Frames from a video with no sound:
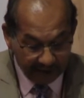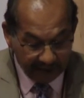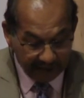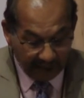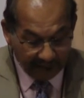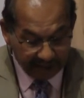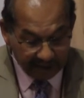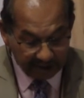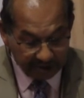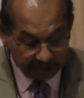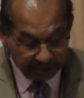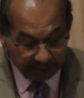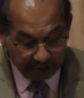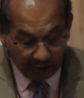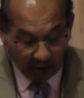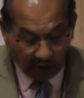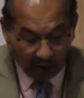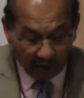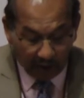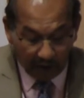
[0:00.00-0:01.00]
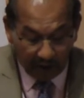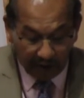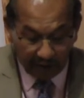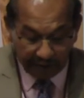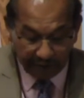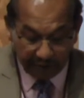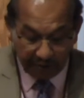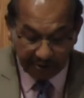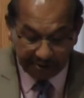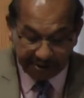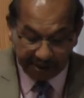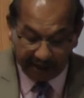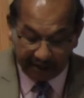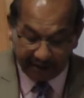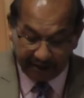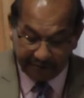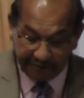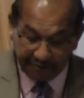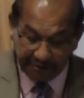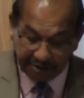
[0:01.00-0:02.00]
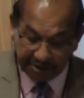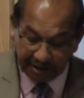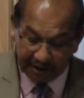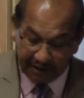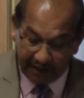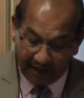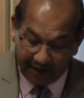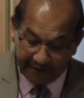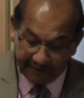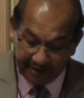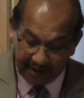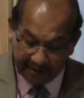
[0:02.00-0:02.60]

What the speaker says: That this pure, willful, sacrificial love